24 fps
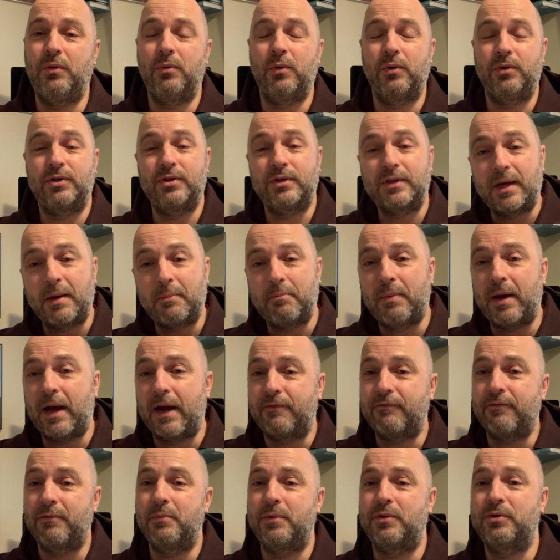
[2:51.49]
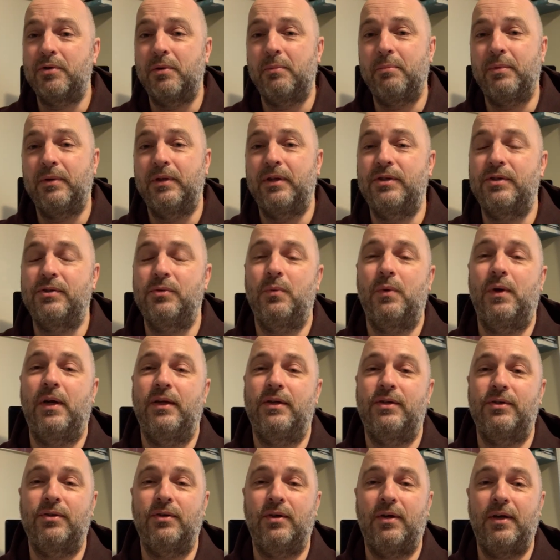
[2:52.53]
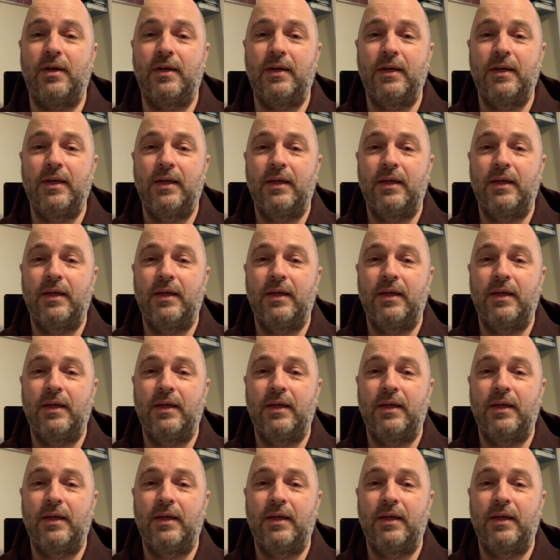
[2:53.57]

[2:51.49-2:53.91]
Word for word: or just got back from a trip, and this is what I saw.